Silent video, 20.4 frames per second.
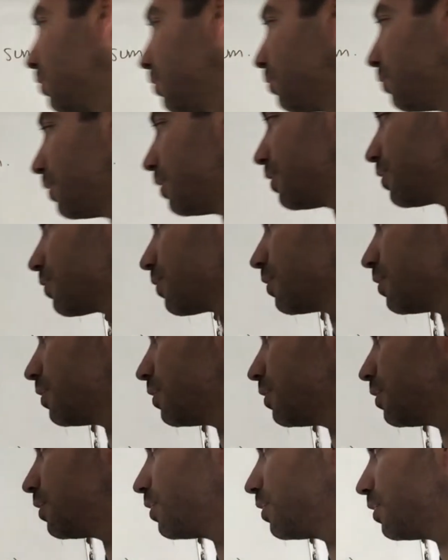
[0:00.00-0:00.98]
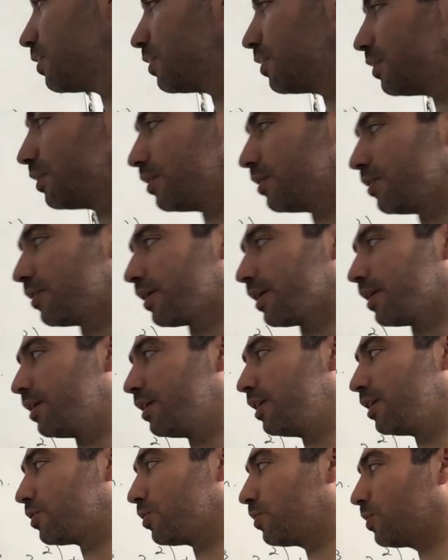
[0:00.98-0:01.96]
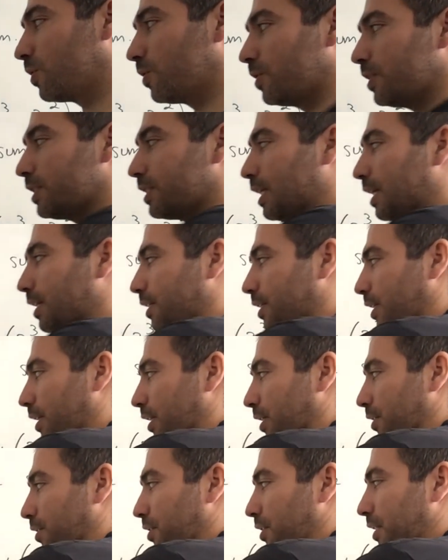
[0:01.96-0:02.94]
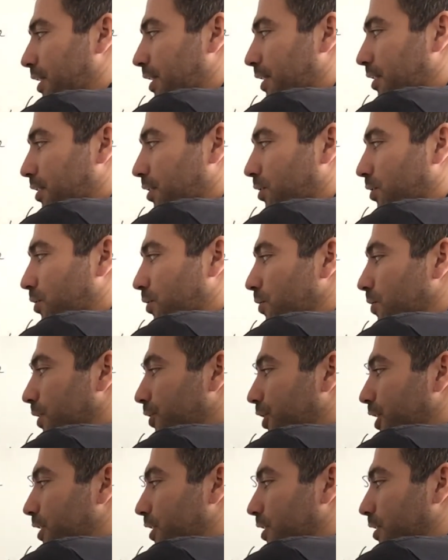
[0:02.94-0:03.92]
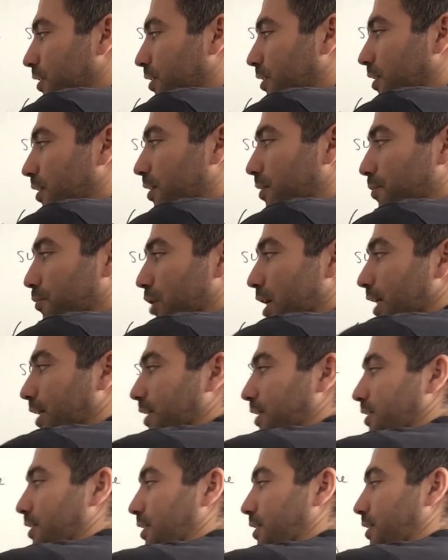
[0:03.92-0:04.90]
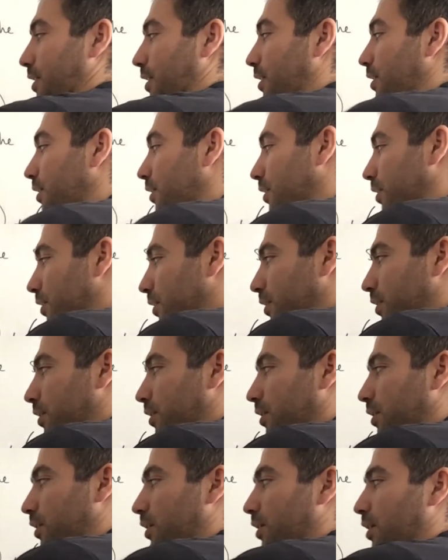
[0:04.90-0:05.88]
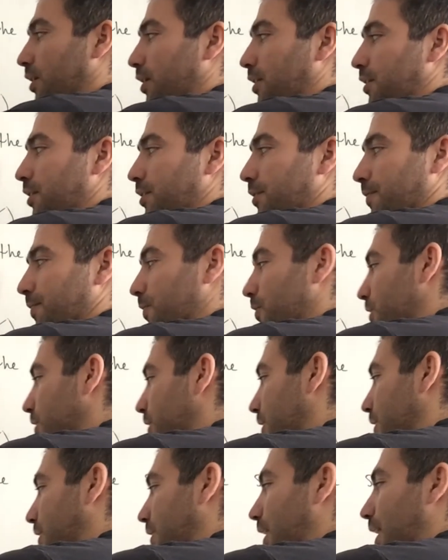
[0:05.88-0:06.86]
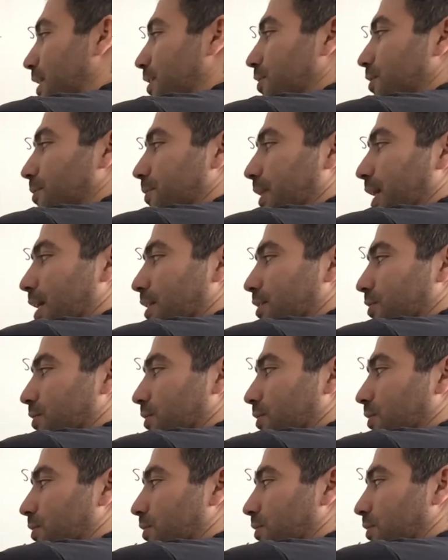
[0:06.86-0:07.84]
with this one. Okay. So notice that in two adjacent brackets, let's say, the first and the last term cancel.